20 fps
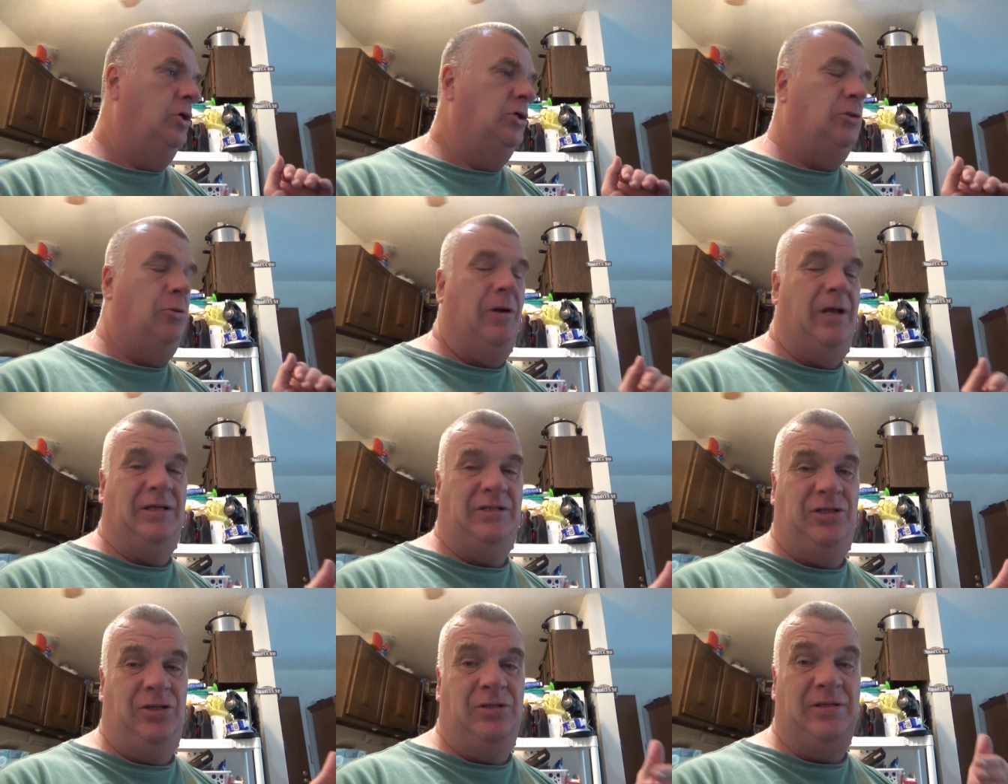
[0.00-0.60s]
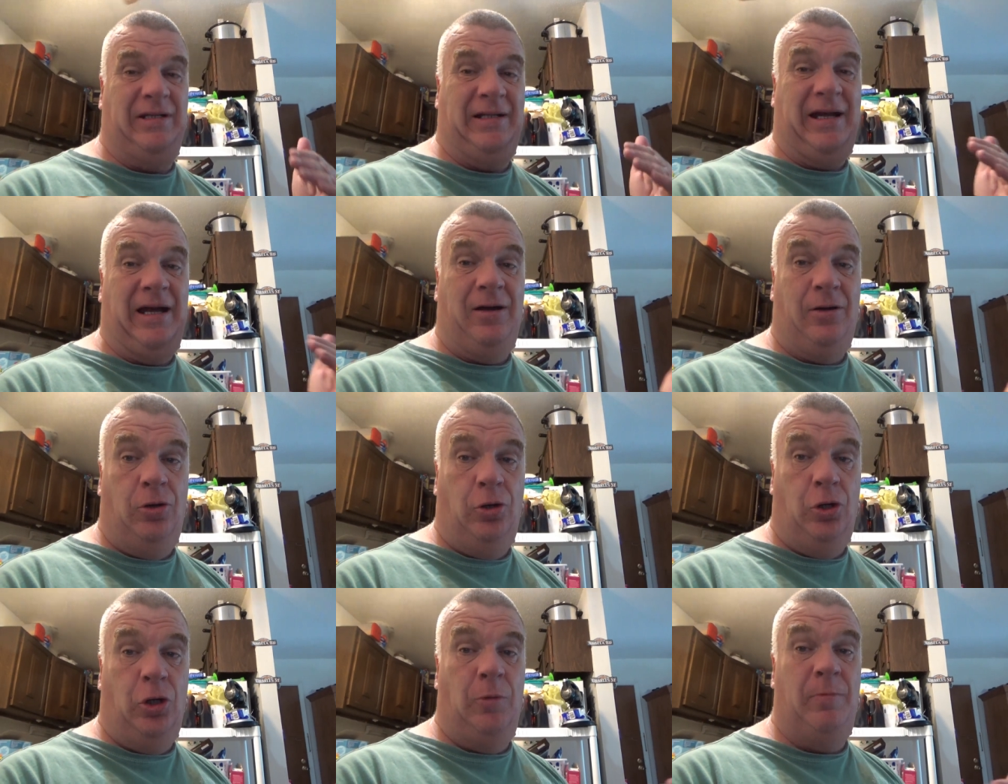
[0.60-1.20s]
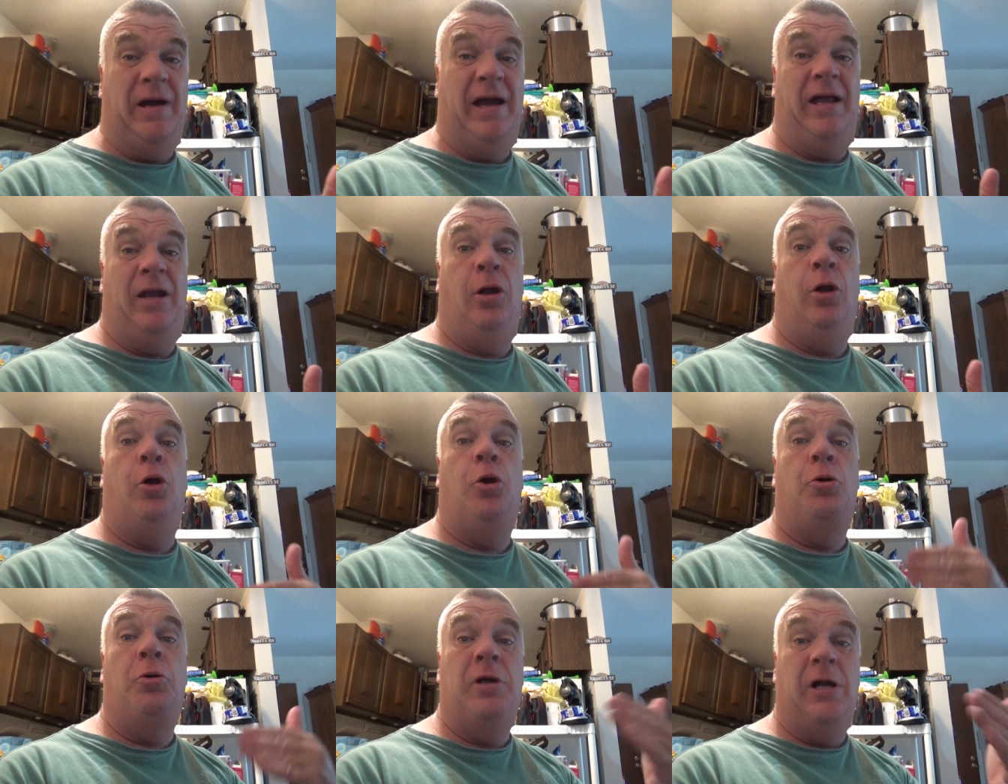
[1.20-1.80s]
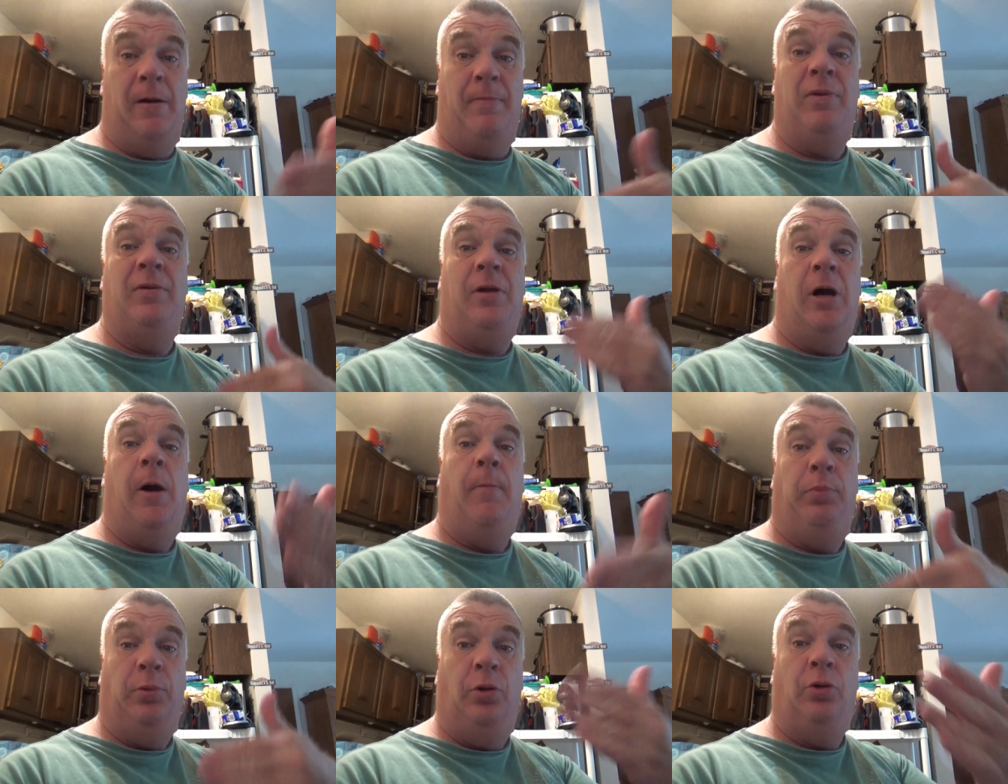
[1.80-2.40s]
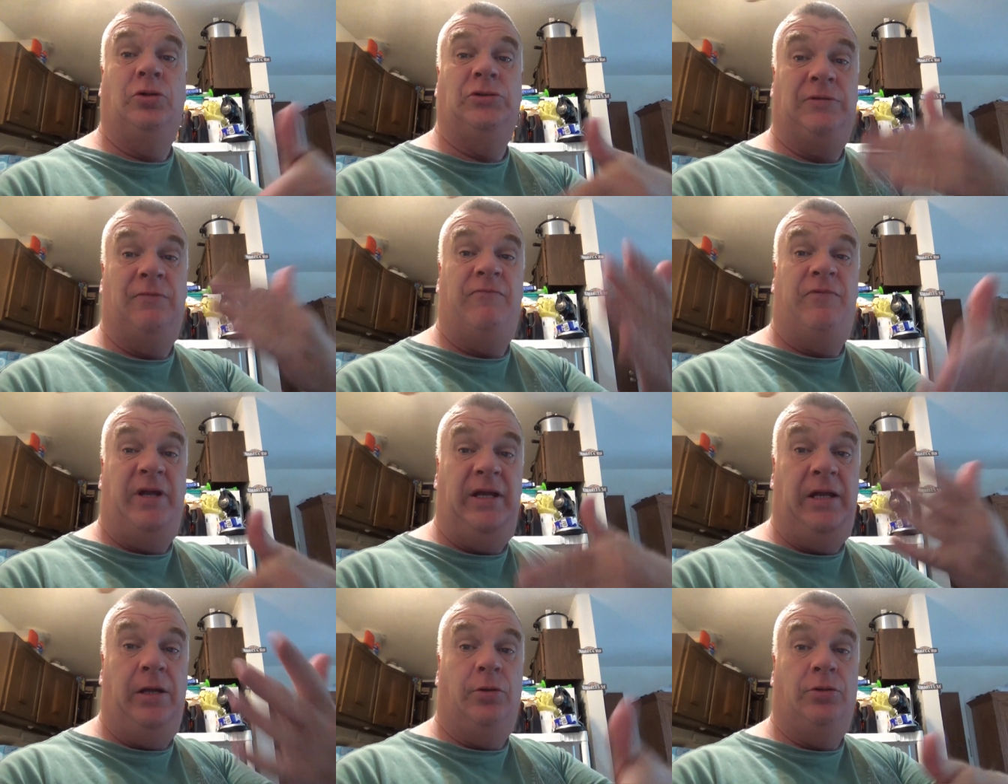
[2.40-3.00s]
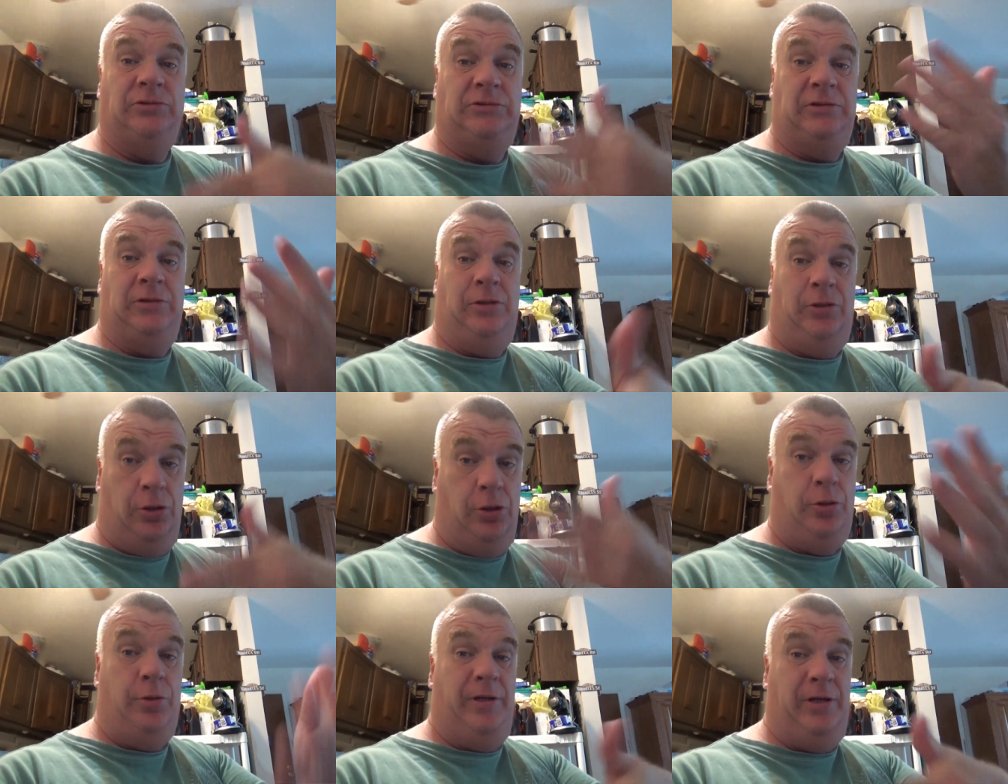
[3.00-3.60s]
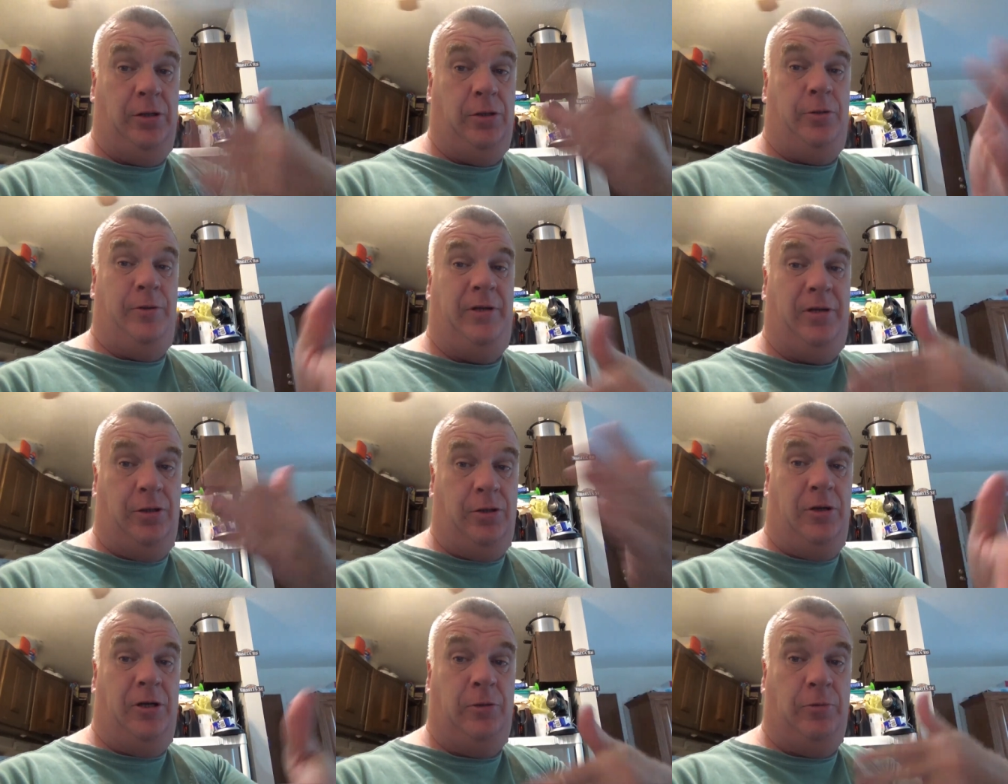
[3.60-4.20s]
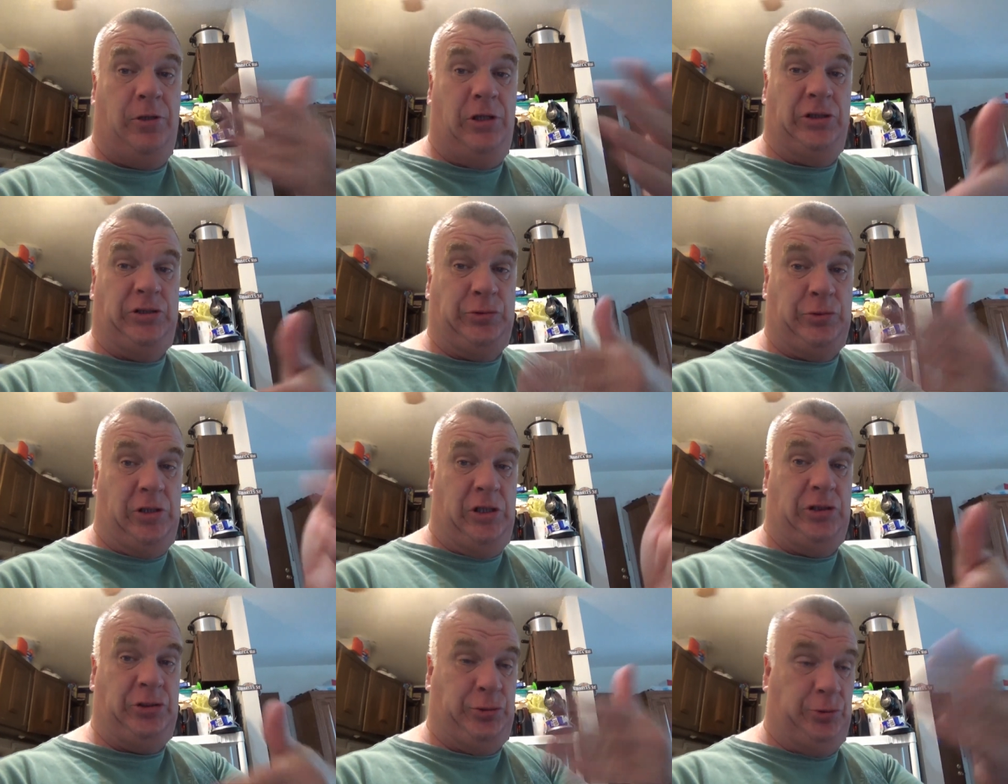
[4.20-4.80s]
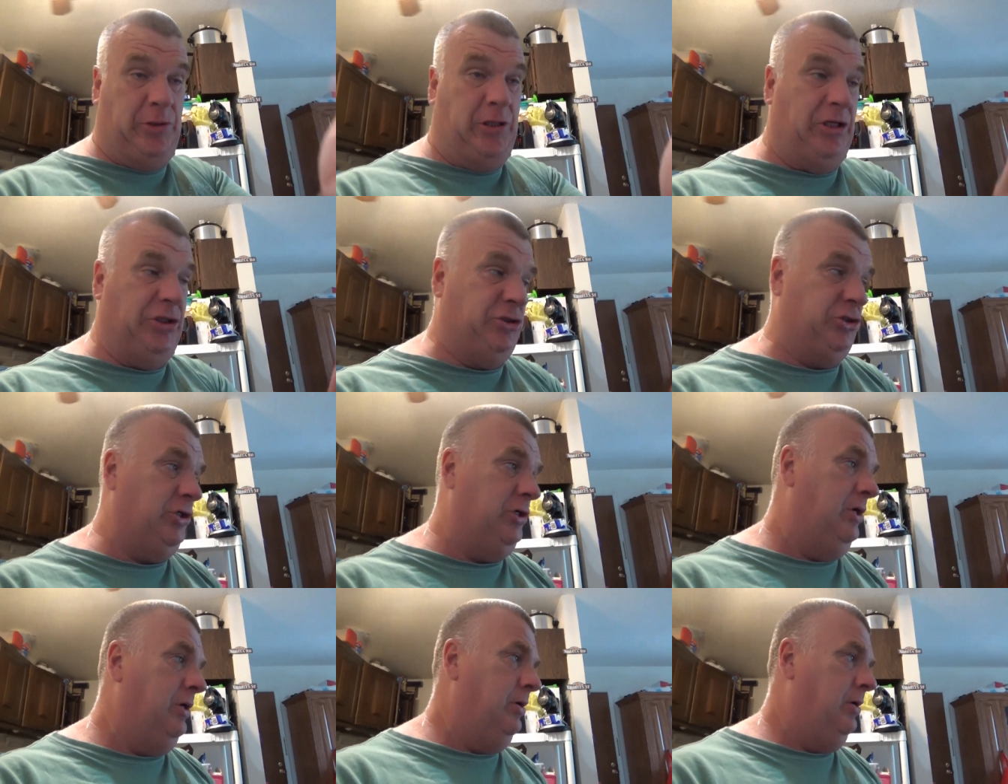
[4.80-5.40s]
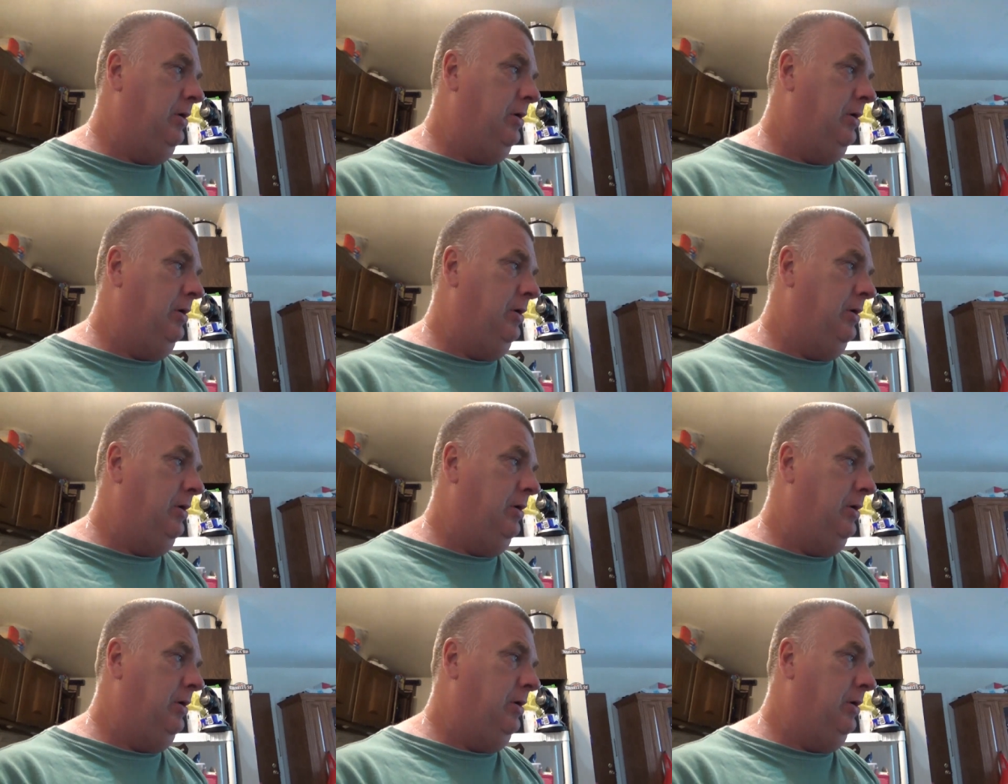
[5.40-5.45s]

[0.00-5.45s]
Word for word: So when I, as soon as I got home, I had to hurry up and upload some videos. Hurry, hurry, hurry, rush, rush, rush.